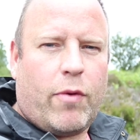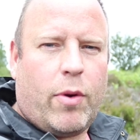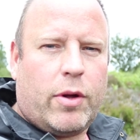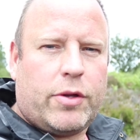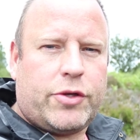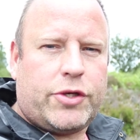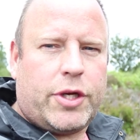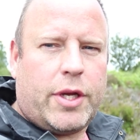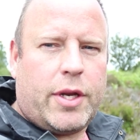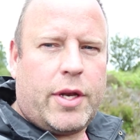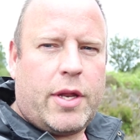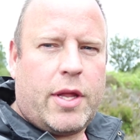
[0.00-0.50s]
for
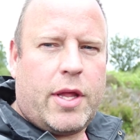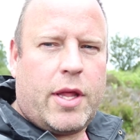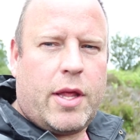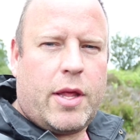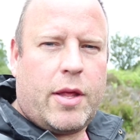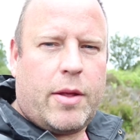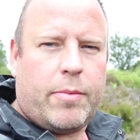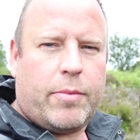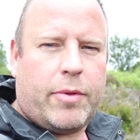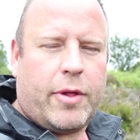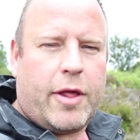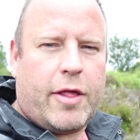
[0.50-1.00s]
watching.
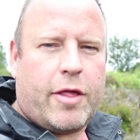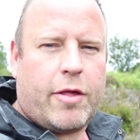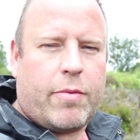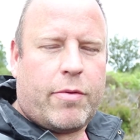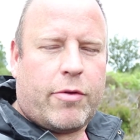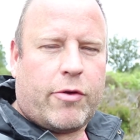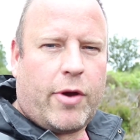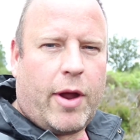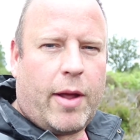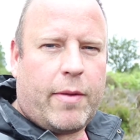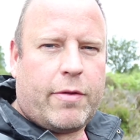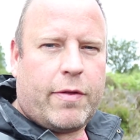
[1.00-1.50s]
Please
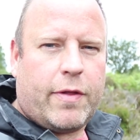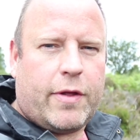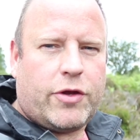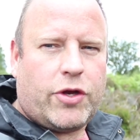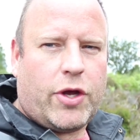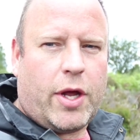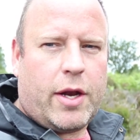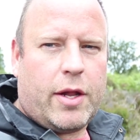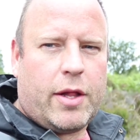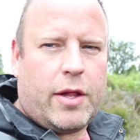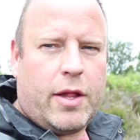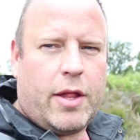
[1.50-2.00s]
subscribe to the
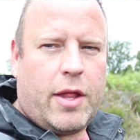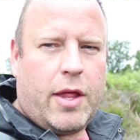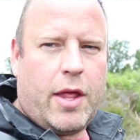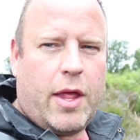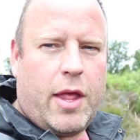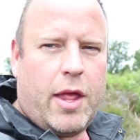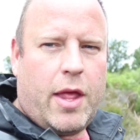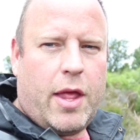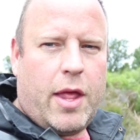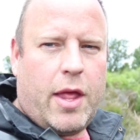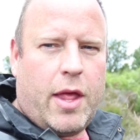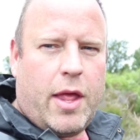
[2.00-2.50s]
channel
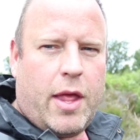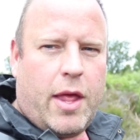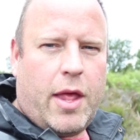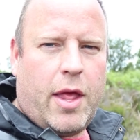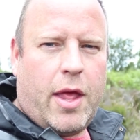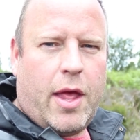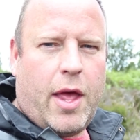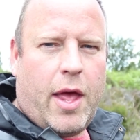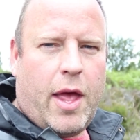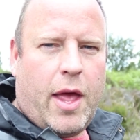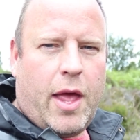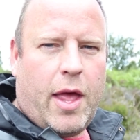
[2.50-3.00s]

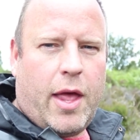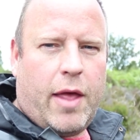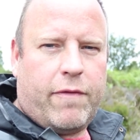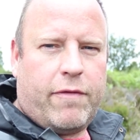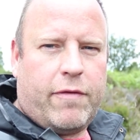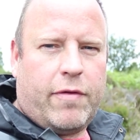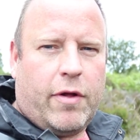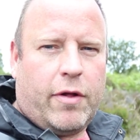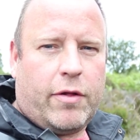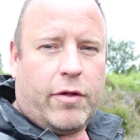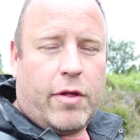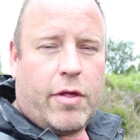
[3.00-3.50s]
if
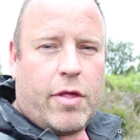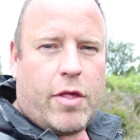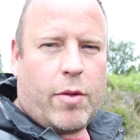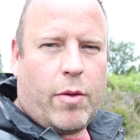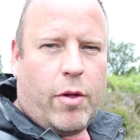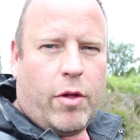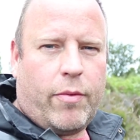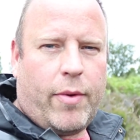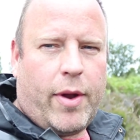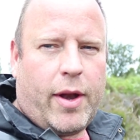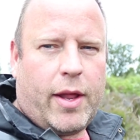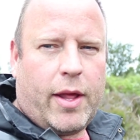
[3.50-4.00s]
you've not done so
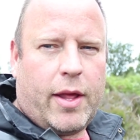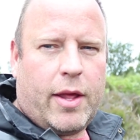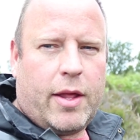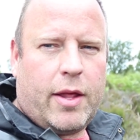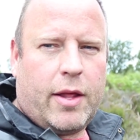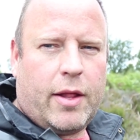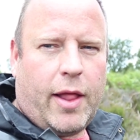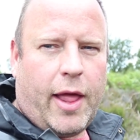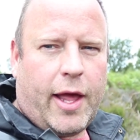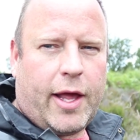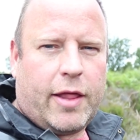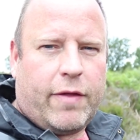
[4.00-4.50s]
already.
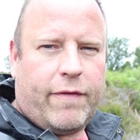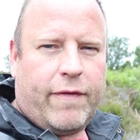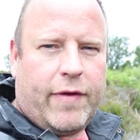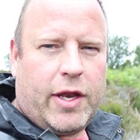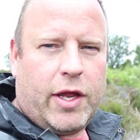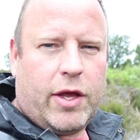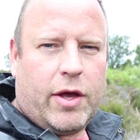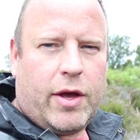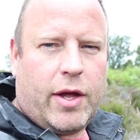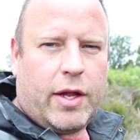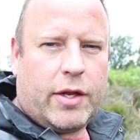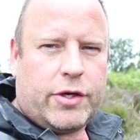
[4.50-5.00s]
Like the
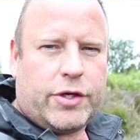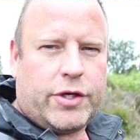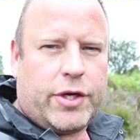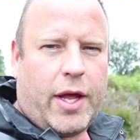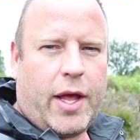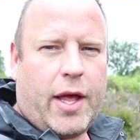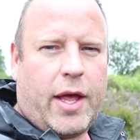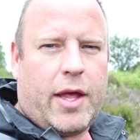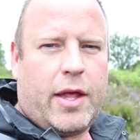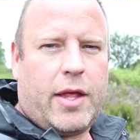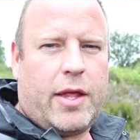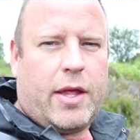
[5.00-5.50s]
video and
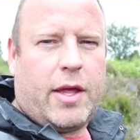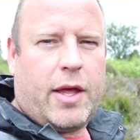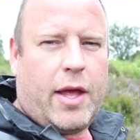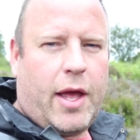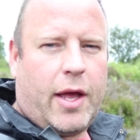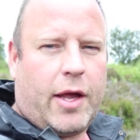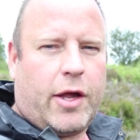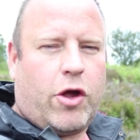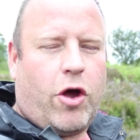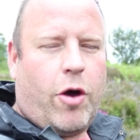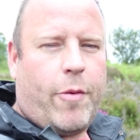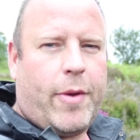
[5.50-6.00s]
share,
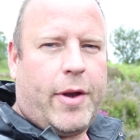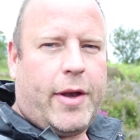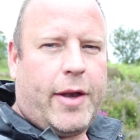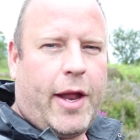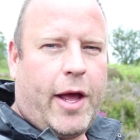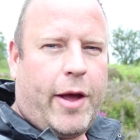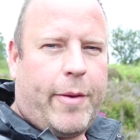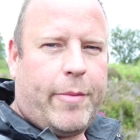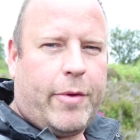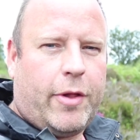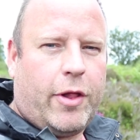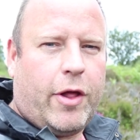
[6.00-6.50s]
and comment
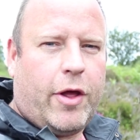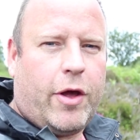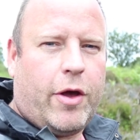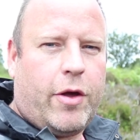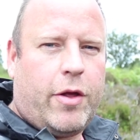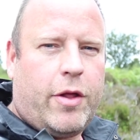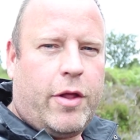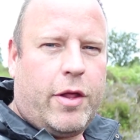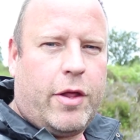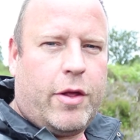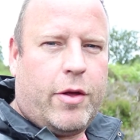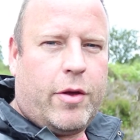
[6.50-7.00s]
down below
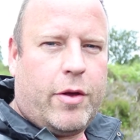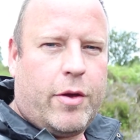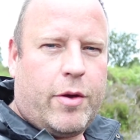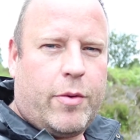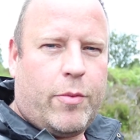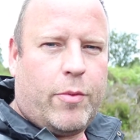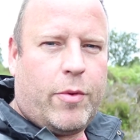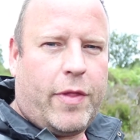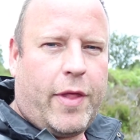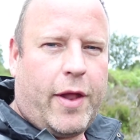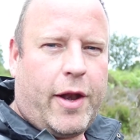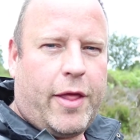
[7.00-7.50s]

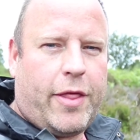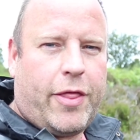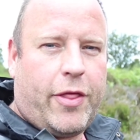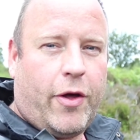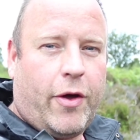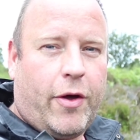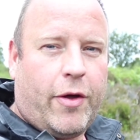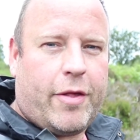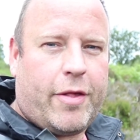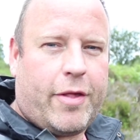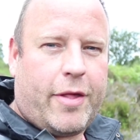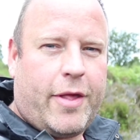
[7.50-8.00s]
with any
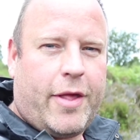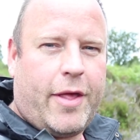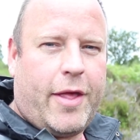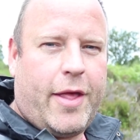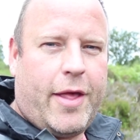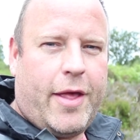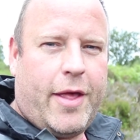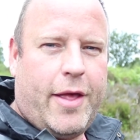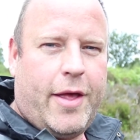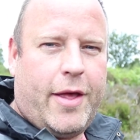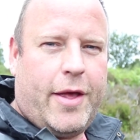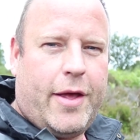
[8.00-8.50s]
thoughts.
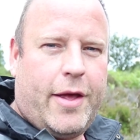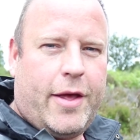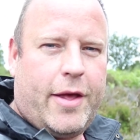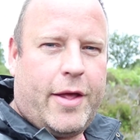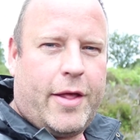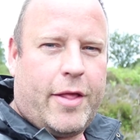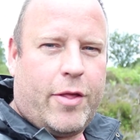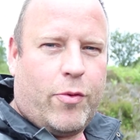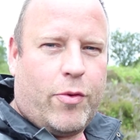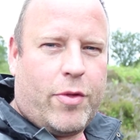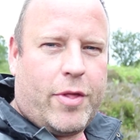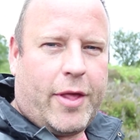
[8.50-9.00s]

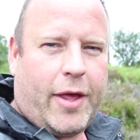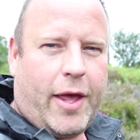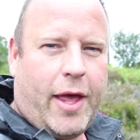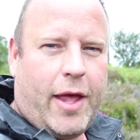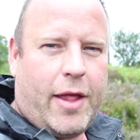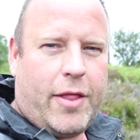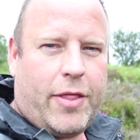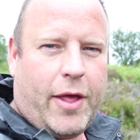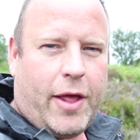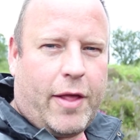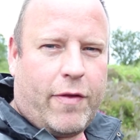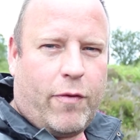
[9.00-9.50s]
So once
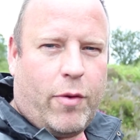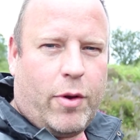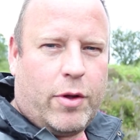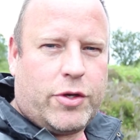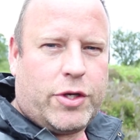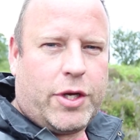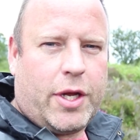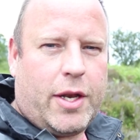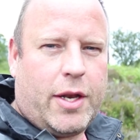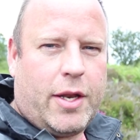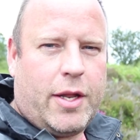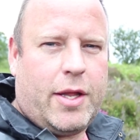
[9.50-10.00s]
again, thanks for
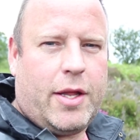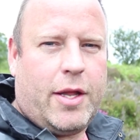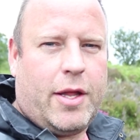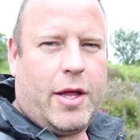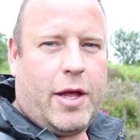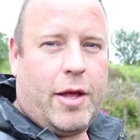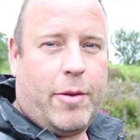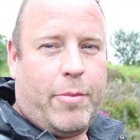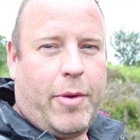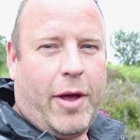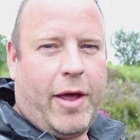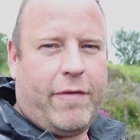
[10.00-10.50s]
watching
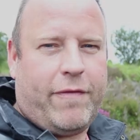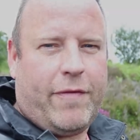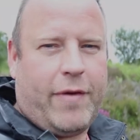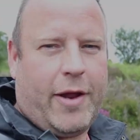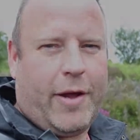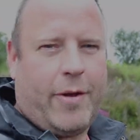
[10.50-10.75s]
and bye for